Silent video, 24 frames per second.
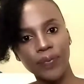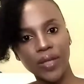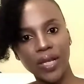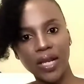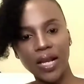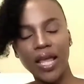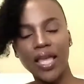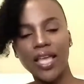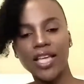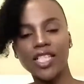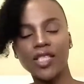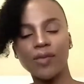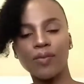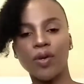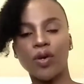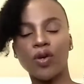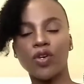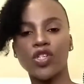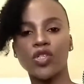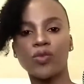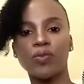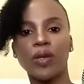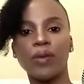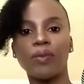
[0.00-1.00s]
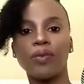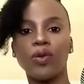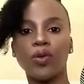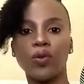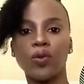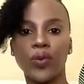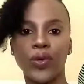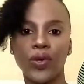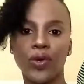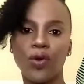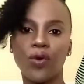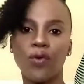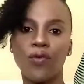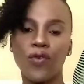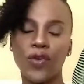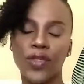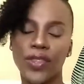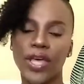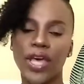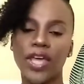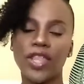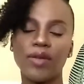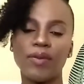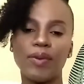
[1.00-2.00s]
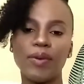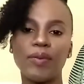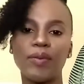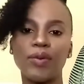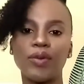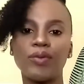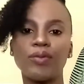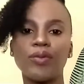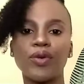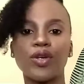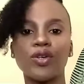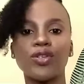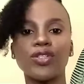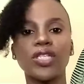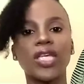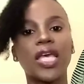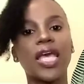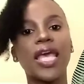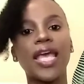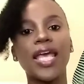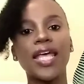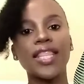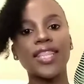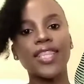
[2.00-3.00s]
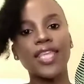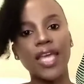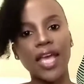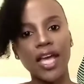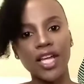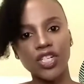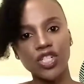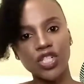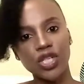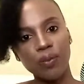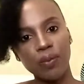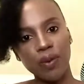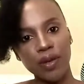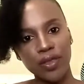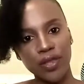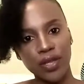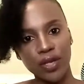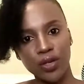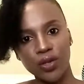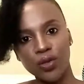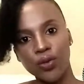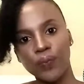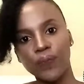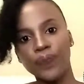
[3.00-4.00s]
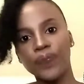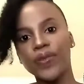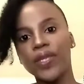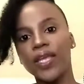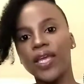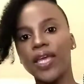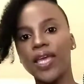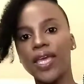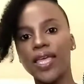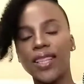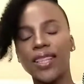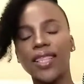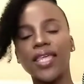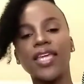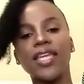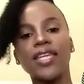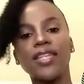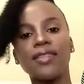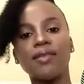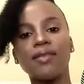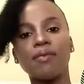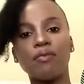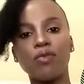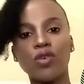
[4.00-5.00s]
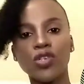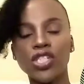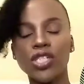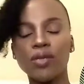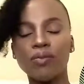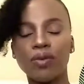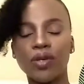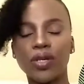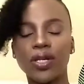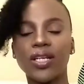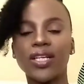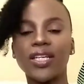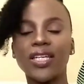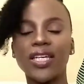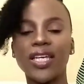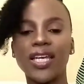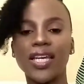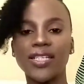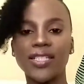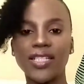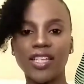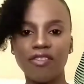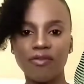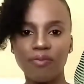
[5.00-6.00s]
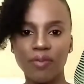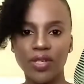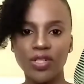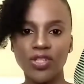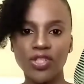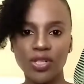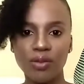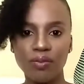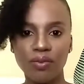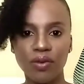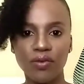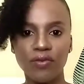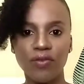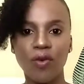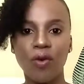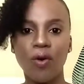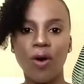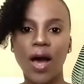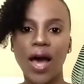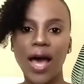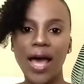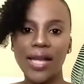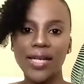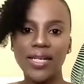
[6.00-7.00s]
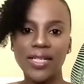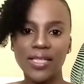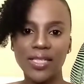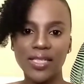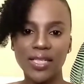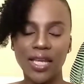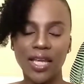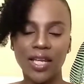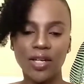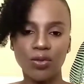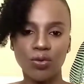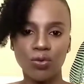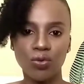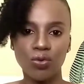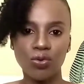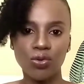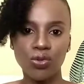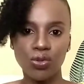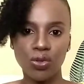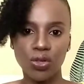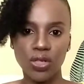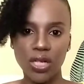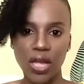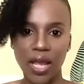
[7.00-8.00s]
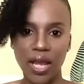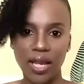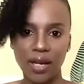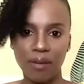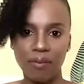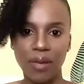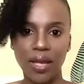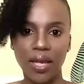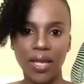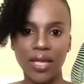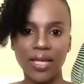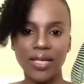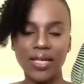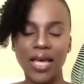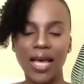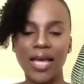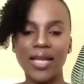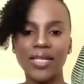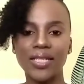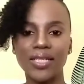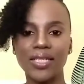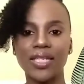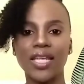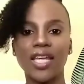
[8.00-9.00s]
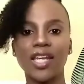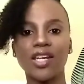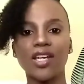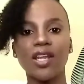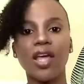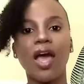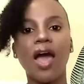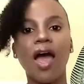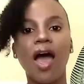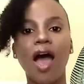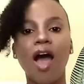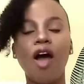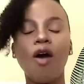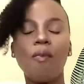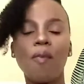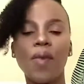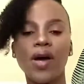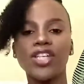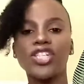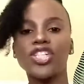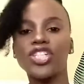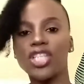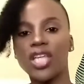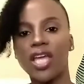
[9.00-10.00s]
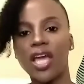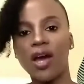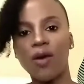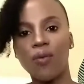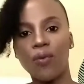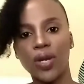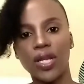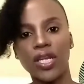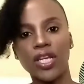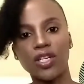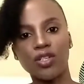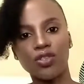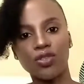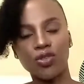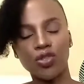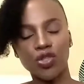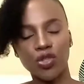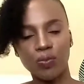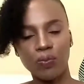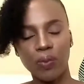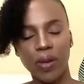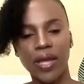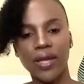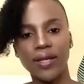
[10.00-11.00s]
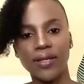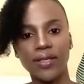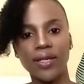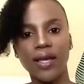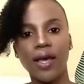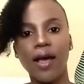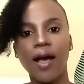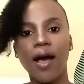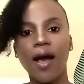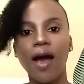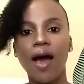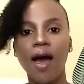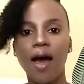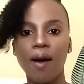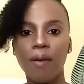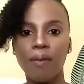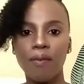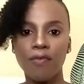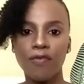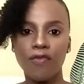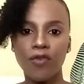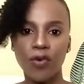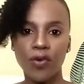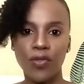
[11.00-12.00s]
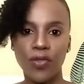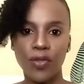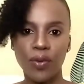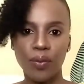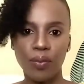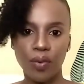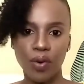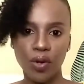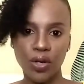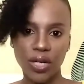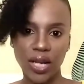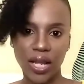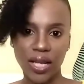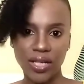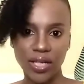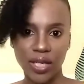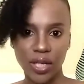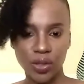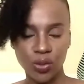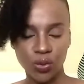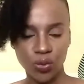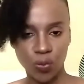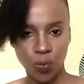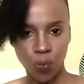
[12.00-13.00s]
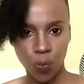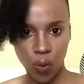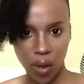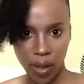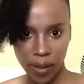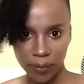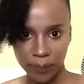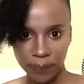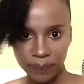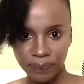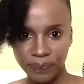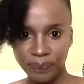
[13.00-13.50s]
clients, because people will go for the other people because they are cheaper than you. And then most importantly, as I've mentioned before, understand who's your target market, understand how much they are willing to spend for the product as well.